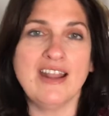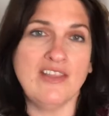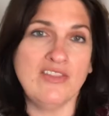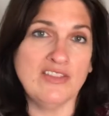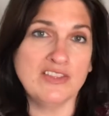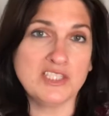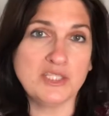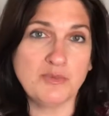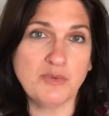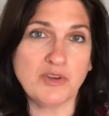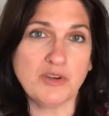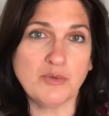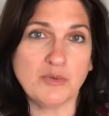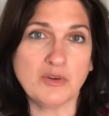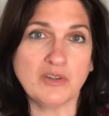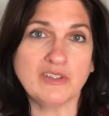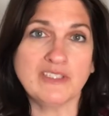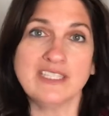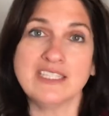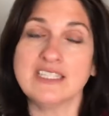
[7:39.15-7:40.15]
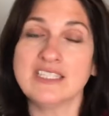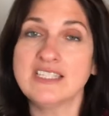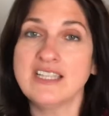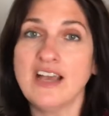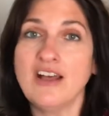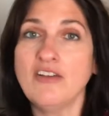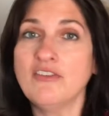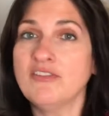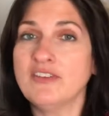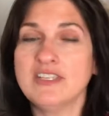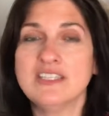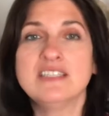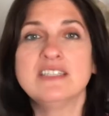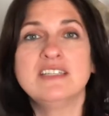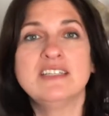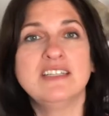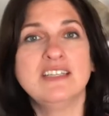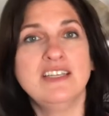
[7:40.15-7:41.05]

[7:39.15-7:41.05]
And the spirit world itself isn't